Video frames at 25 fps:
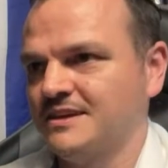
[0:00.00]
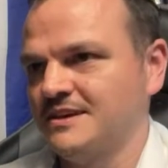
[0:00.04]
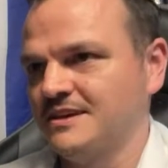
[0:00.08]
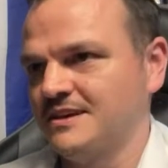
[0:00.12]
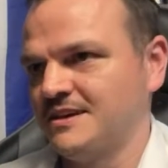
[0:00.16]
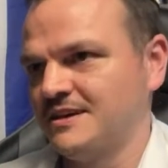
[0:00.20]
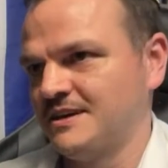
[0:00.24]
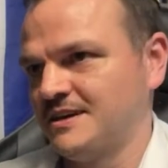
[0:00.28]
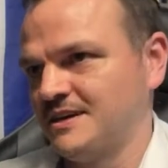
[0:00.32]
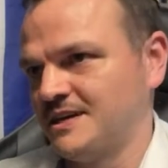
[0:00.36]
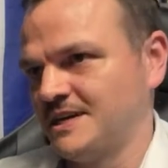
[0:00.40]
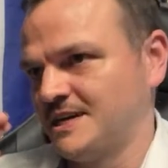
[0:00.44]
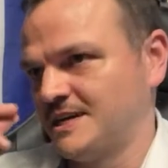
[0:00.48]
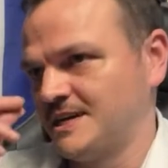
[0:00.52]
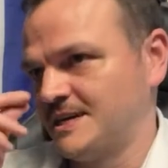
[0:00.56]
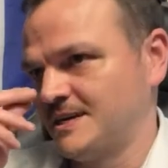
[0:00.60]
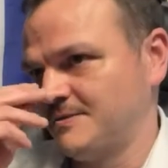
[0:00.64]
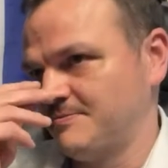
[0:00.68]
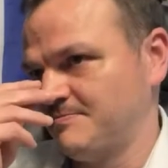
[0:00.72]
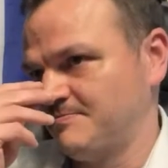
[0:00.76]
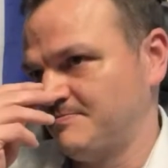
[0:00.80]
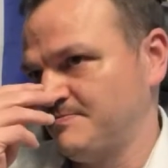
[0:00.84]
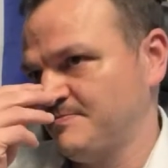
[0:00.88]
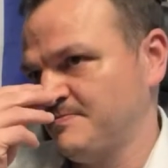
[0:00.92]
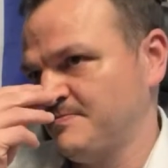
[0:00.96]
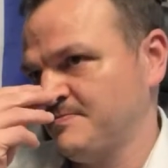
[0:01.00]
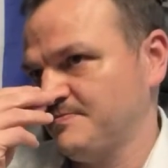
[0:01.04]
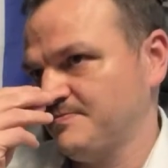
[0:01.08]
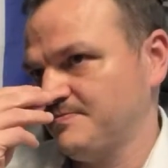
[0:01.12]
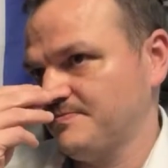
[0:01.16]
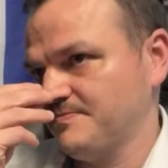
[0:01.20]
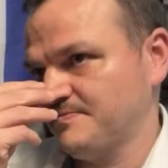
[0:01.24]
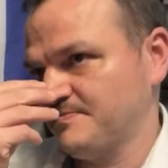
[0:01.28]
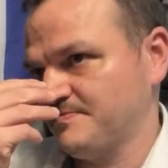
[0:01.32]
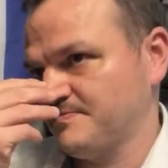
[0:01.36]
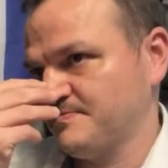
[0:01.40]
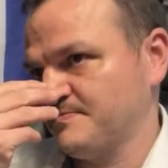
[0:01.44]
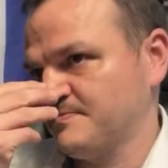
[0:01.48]

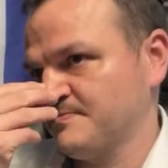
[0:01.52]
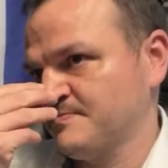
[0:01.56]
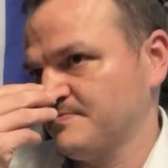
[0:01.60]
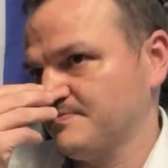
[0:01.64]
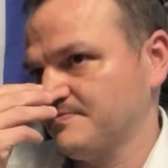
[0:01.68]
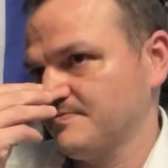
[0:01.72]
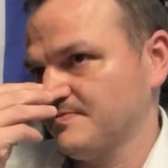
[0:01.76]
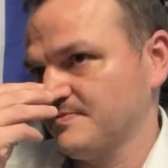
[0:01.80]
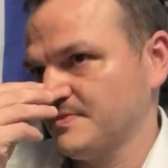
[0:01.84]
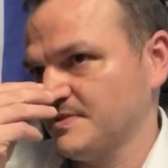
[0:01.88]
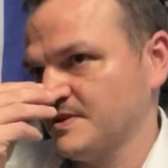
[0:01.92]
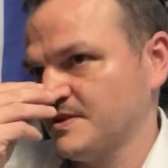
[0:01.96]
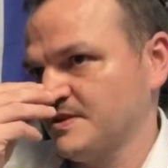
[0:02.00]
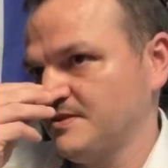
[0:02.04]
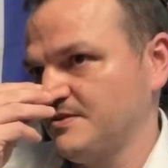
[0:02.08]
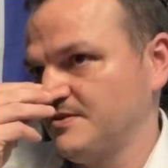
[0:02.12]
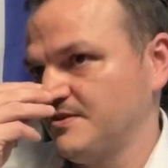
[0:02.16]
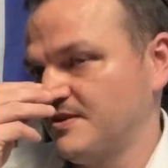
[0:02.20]
You